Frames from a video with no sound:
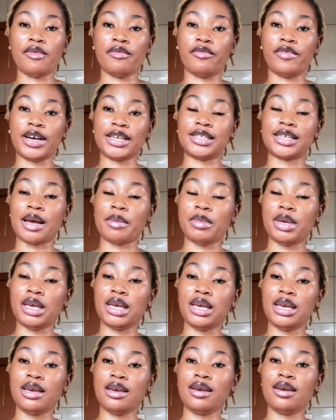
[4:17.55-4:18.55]
Vitamin
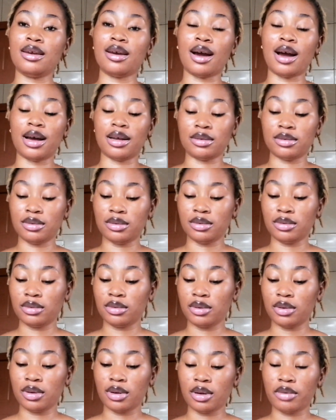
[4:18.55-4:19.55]
E and
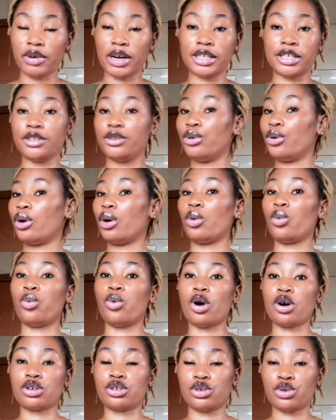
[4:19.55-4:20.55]
retinol
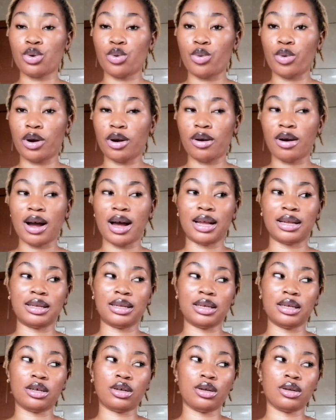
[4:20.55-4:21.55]
work so well, and
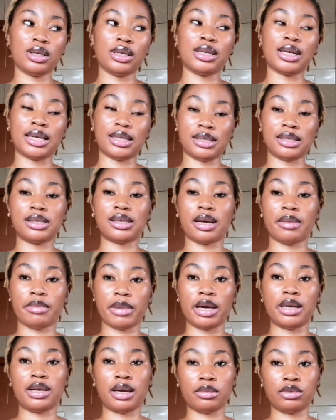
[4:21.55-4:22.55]
including
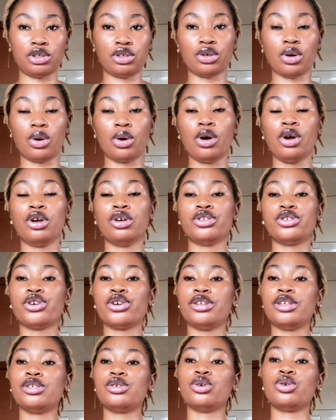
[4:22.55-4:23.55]
niacinamide, I'm sure. So
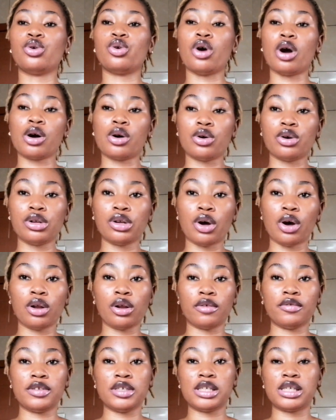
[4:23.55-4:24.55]
you need to google all
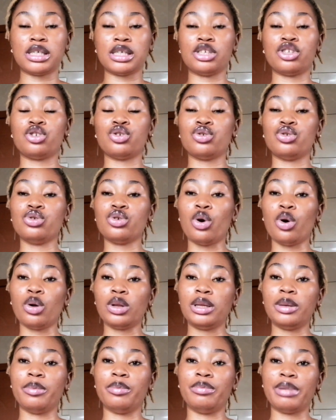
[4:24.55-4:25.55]
of these things to know
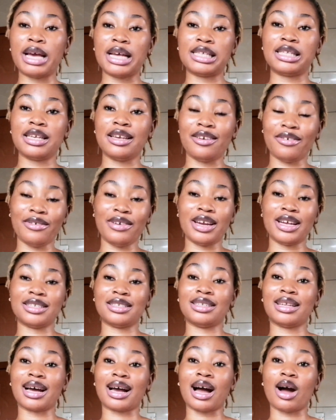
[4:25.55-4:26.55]
the best
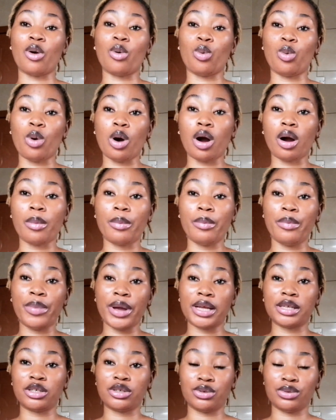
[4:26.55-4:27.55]
ingredient that can work
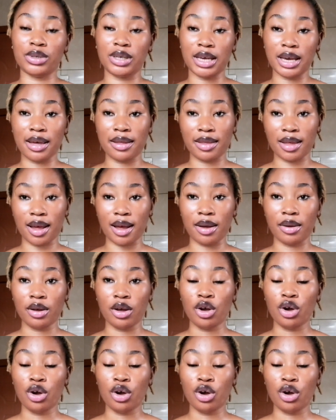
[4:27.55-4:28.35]
best together.